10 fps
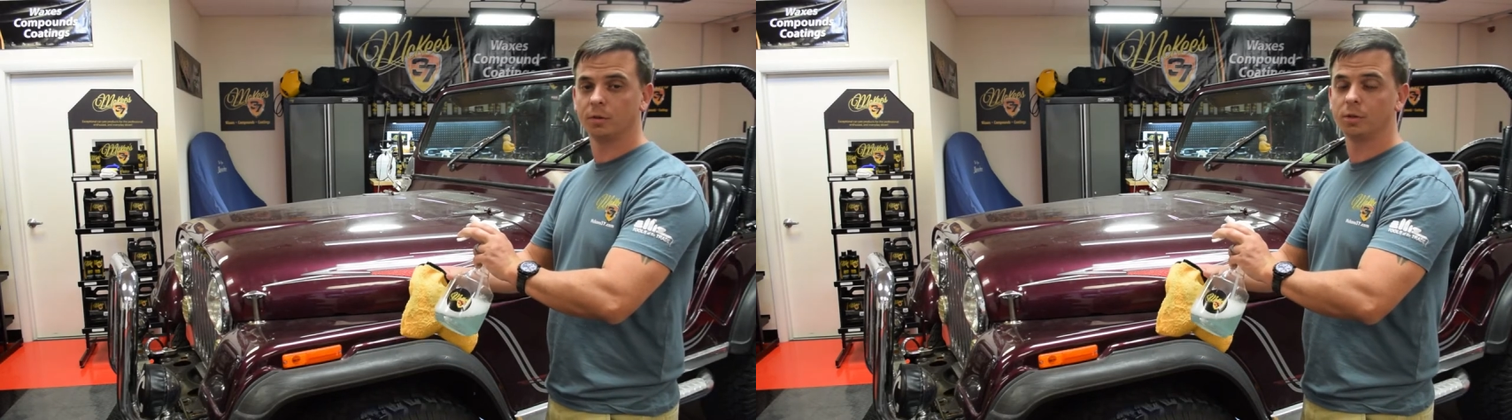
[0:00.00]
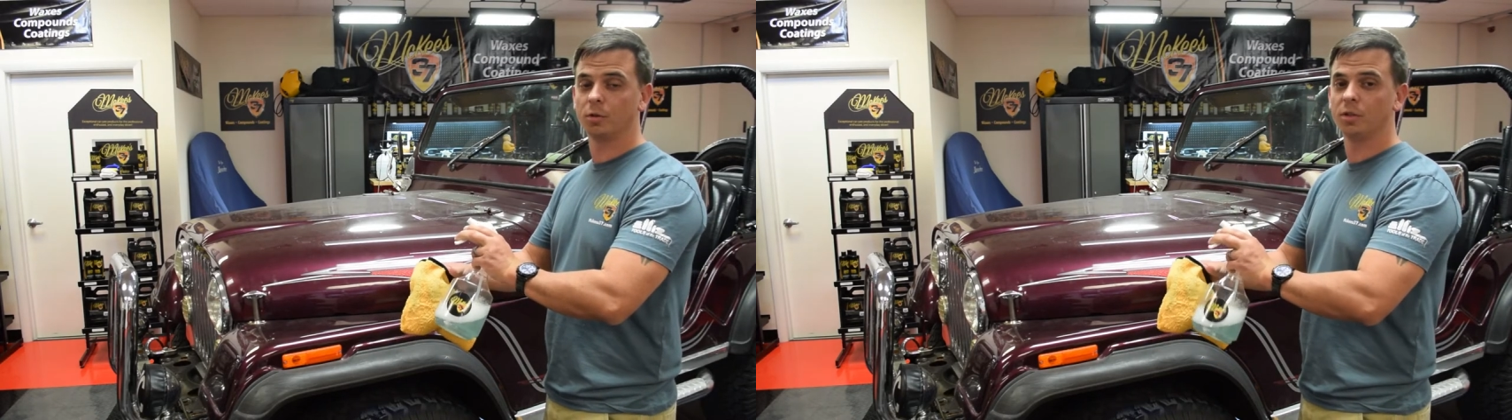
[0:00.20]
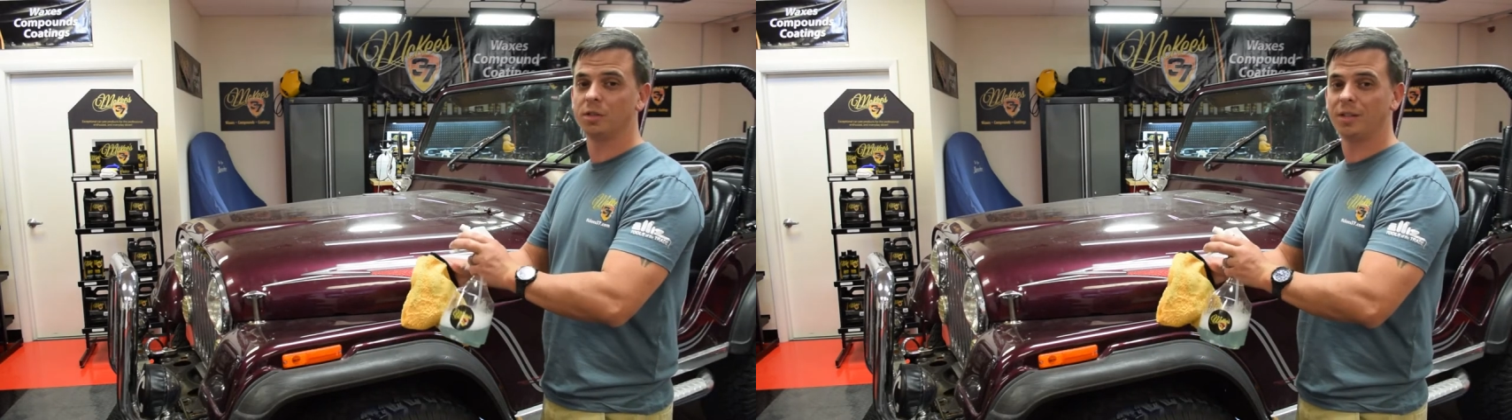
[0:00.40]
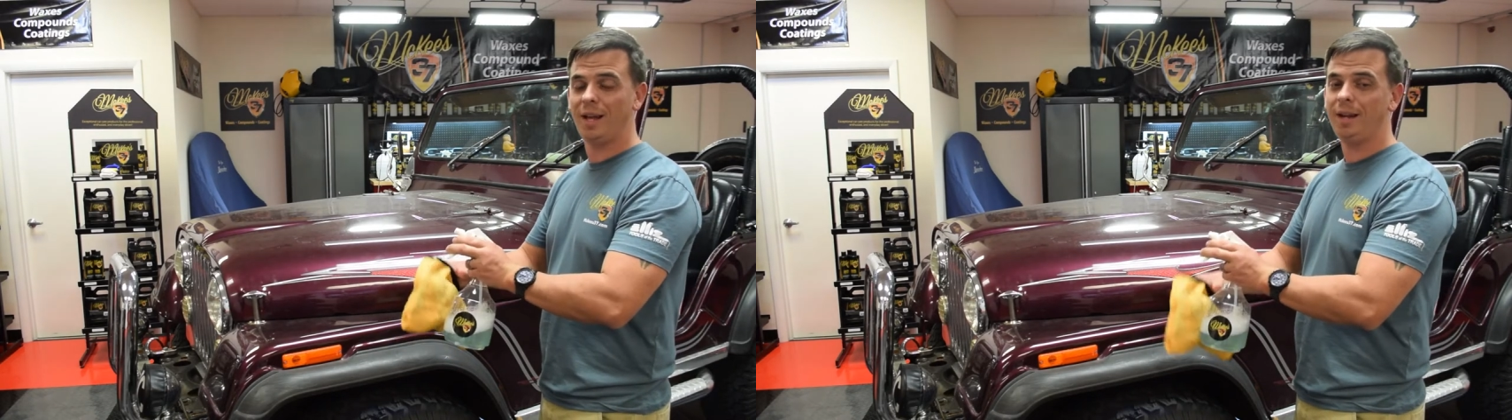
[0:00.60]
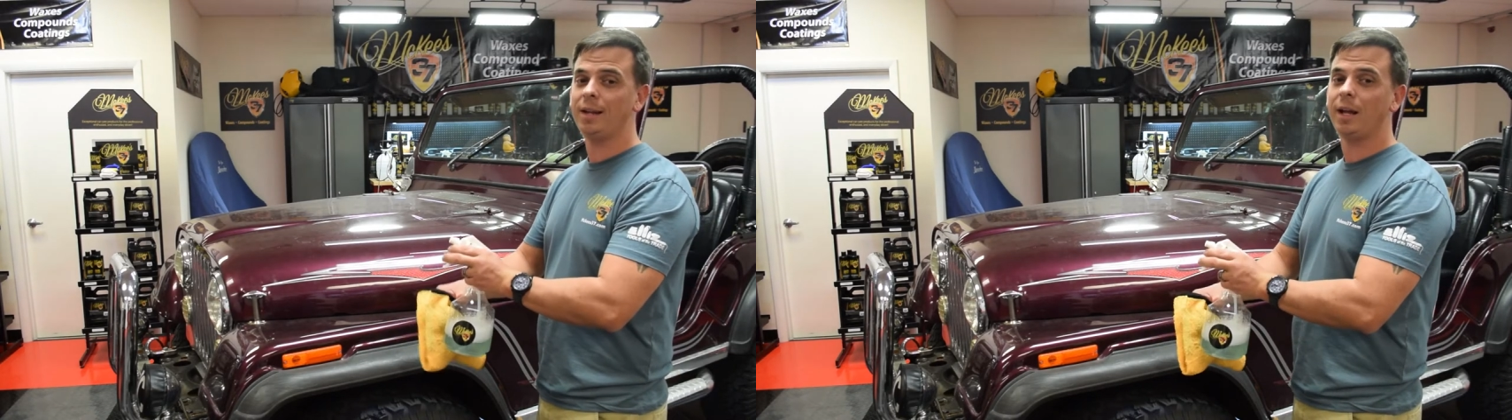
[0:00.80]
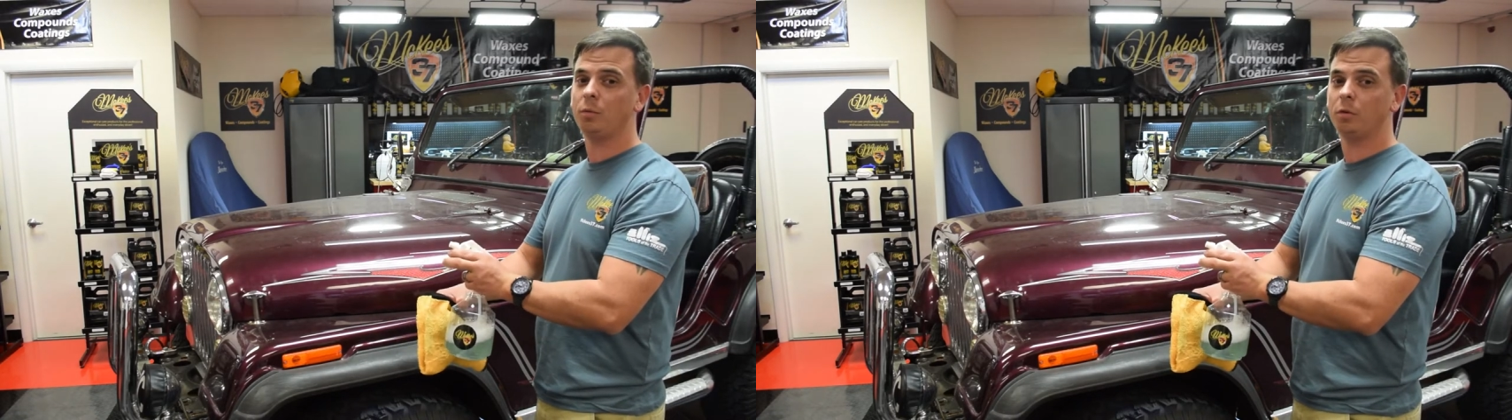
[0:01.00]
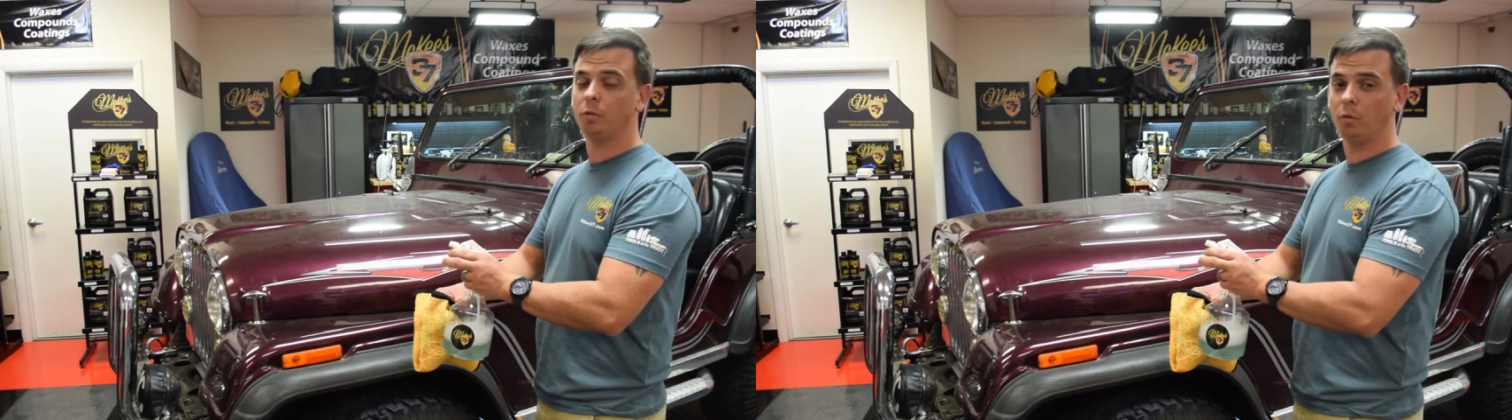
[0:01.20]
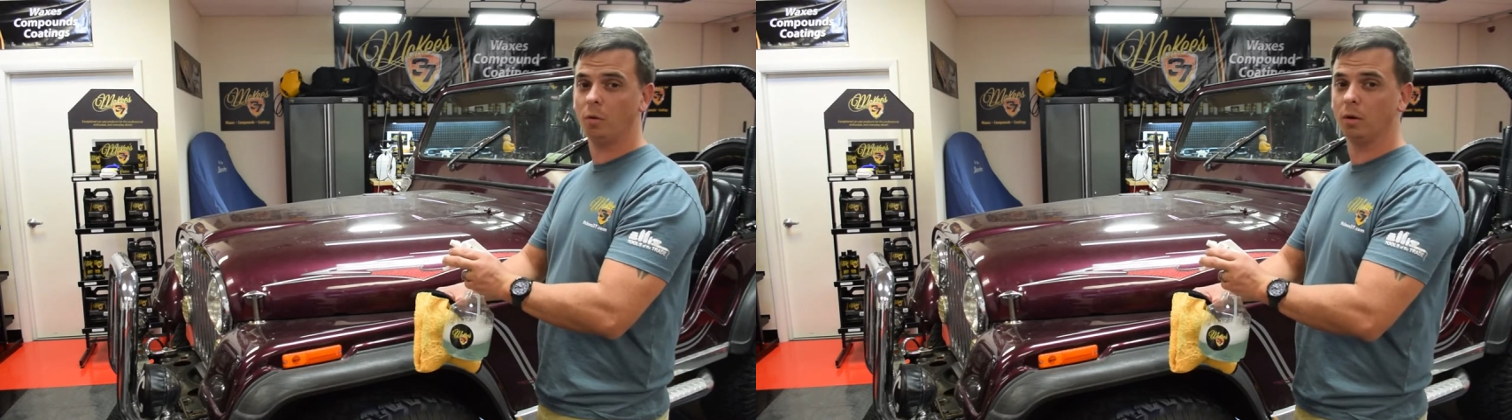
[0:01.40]
So this is
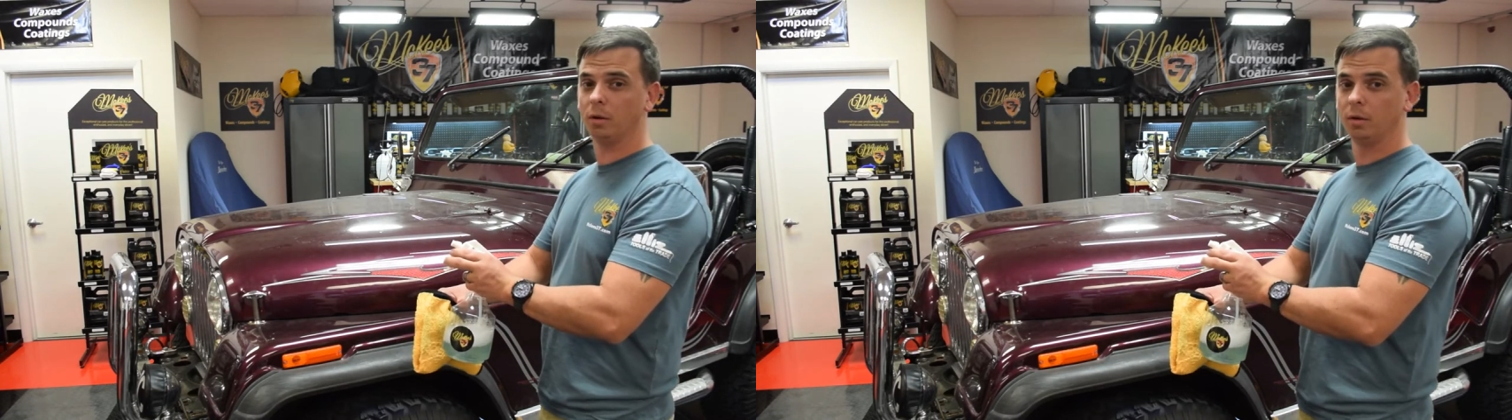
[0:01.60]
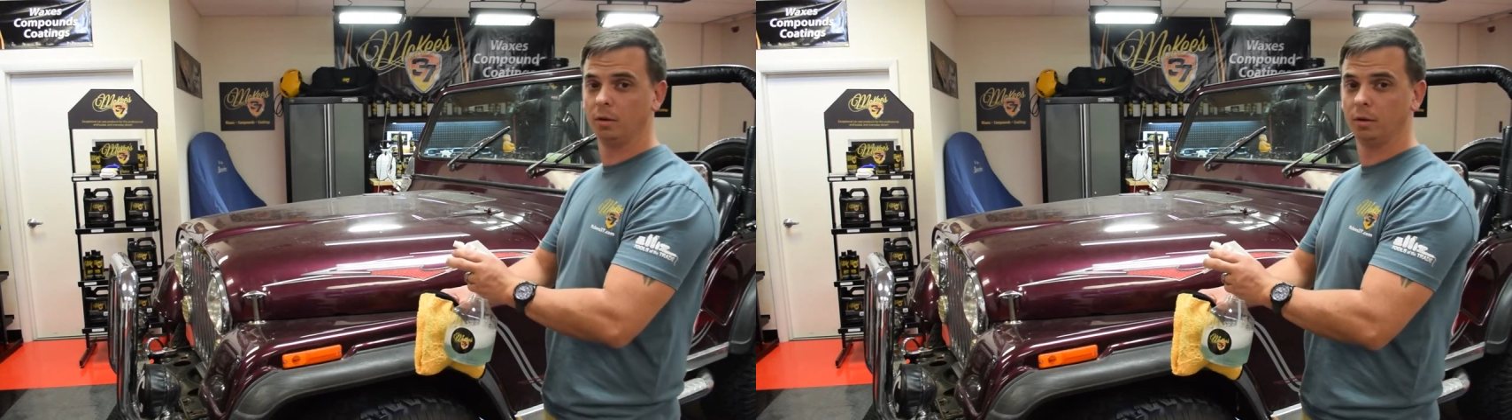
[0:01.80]
N914,